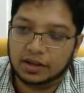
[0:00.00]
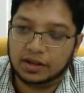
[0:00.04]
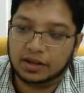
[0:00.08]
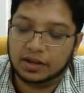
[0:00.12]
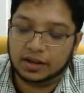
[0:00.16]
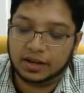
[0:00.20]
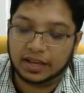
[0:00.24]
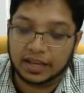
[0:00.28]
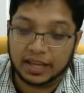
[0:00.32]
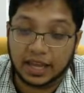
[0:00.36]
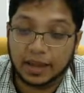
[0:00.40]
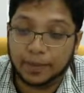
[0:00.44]

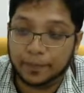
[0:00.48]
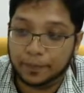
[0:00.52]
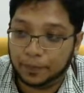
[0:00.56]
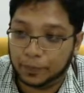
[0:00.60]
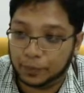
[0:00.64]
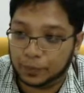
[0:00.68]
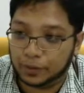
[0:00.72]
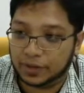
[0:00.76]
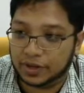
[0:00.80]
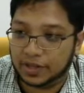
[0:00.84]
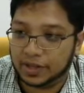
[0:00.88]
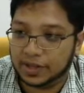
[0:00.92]
the
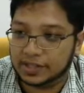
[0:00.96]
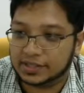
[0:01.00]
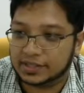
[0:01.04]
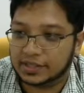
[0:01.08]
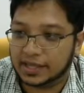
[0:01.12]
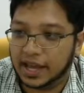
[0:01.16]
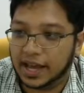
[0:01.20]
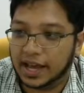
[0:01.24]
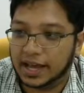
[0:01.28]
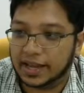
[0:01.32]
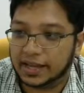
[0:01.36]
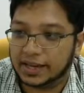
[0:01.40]
input
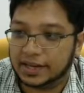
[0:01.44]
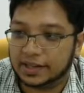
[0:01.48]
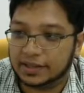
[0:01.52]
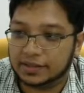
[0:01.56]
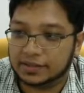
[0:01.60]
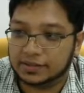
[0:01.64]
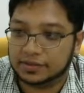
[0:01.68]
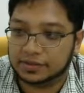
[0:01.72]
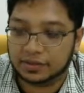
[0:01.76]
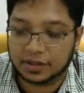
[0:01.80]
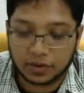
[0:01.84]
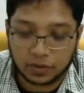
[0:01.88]
is either
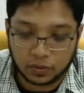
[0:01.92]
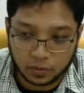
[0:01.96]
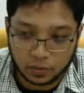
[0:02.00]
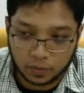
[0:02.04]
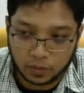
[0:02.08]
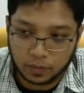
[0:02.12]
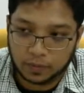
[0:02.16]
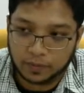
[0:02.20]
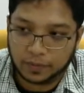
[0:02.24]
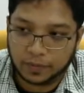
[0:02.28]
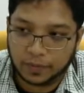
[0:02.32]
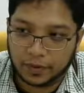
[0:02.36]

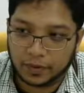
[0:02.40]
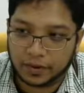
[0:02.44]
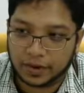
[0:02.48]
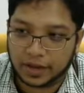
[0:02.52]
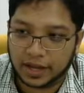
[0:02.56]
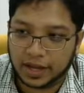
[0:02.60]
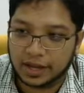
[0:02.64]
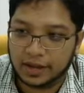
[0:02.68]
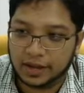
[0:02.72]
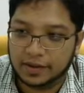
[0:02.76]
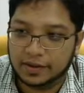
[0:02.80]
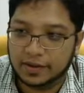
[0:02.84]
0,
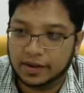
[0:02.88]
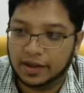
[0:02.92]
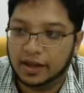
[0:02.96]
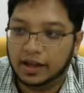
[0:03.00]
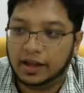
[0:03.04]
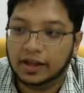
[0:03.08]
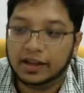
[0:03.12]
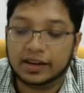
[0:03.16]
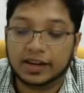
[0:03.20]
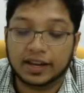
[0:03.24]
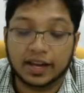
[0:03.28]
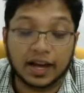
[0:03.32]
okay,
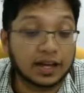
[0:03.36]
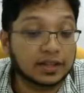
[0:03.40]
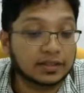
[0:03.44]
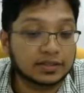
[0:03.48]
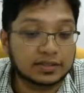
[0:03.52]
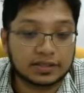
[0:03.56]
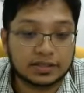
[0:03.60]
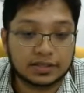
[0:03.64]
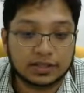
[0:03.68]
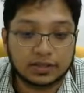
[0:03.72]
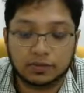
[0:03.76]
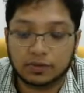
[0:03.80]
the
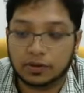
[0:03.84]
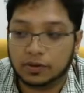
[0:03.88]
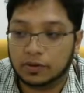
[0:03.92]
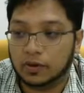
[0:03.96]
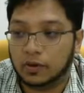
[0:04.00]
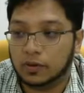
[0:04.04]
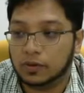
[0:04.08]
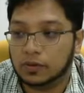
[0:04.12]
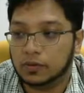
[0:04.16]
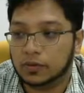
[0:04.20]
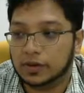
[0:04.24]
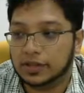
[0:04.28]
answer will
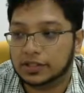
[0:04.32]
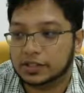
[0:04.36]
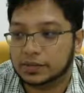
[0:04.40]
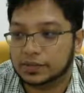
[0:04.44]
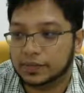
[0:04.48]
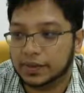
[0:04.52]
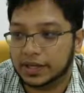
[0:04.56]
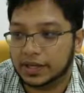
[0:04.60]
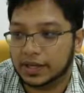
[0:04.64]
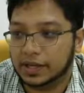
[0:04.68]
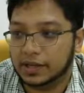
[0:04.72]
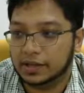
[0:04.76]
always
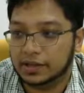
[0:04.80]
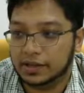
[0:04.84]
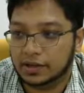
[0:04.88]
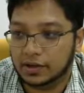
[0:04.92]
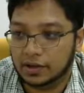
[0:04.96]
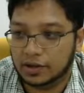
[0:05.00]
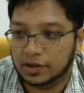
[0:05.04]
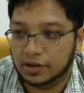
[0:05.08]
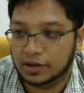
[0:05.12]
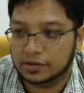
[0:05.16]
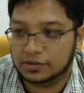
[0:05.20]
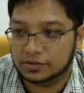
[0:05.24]
be
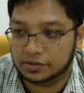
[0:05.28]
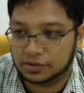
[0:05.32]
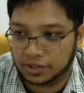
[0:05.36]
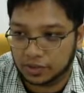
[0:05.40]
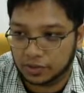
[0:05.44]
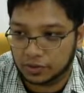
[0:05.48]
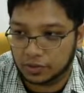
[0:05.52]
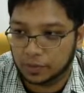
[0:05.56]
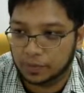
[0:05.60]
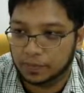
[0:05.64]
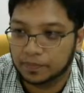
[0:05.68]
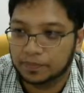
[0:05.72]

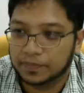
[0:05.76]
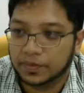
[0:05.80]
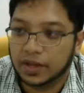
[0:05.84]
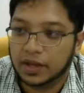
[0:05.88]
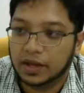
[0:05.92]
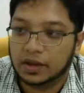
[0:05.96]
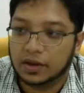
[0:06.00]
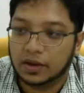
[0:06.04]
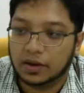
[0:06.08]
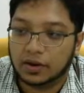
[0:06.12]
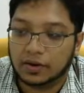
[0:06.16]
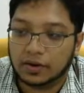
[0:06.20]
0.
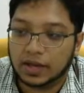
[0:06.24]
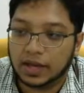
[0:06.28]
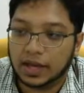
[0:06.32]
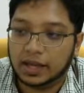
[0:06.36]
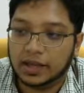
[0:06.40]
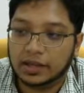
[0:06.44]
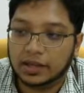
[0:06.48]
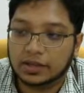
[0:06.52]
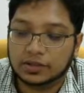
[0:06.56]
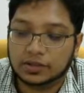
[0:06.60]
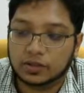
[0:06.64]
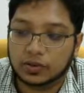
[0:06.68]

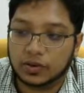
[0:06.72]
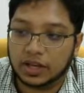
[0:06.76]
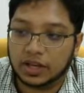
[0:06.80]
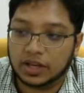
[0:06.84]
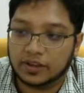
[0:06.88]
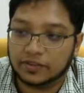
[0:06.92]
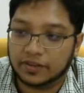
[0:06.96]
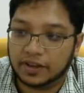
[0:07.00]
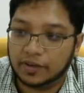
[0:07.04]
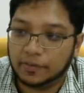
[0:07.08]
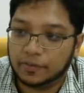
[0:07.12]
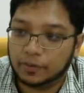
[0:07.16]
Okay, so
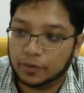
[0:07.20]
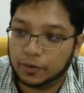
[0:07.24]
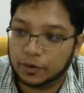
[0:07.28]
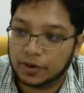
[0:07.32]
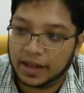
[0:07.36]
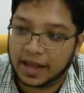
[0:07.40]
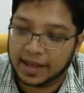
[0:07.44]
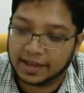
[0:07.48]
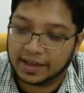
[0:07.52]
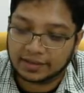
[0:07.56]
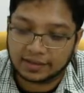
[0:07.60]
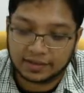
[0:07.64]
if input
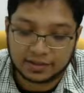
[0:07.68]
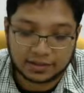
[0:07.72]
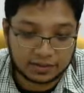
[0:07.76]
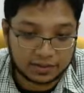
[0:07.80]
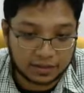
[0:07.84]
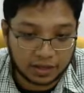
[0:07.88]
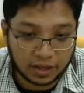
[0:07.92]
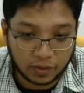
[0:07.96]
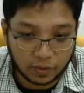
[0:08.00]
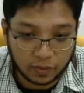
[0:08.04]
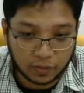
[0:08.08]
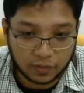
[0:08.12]
has a
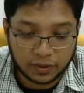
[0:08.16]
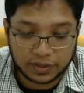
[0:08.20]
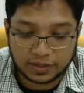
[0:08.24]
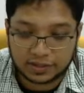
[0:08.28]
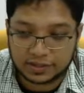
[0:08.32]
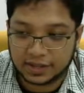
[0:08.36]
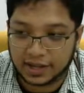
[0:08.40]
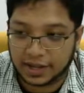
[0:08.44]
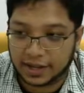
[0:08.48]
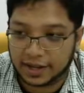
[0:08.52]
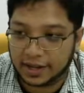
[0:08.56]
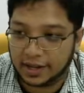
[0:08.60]
0
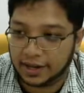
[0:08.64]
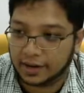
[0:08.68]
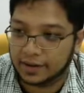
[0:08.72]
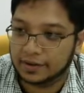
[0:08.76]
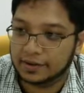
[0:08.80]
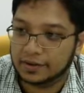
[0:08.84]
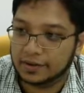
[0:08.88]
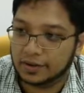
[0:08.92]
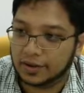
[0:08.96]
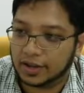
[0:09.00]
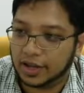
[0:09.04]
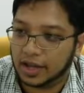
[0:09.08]
inside it,
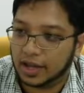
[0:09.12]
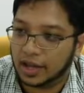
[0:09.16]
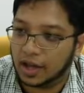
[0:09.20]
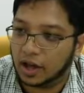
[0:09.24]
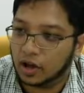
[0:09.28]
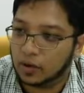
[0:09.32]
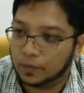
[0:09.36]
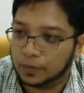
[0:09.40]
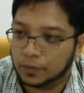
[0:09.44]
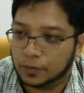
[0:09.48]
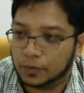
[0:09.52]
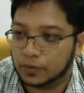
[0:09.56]
okay,
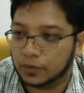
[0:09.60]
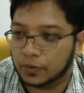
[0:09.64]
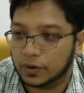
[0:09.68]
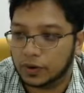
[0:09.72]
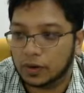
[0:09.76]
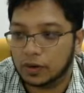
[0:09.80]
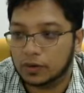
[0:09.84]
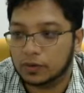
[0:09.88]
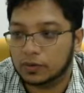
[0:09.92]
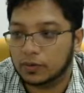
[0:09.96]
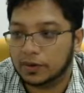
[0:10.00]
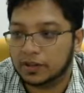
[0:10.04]
output will
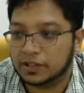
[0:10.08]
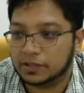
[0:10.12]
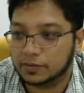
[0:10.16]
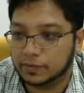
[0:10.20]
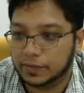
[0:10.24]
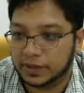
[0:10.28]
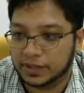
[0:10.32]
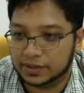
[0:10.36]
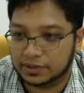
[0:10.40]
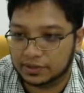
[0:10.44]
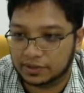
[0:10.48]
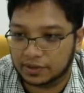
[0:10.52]
always
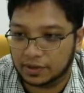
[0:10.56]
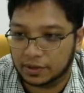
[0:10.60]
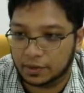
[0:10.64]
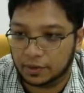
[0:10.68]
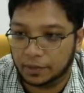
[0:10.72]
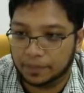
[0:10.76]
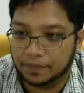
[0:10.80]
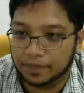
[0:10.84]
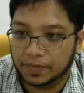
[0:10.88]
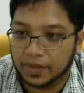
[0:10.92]
be 0.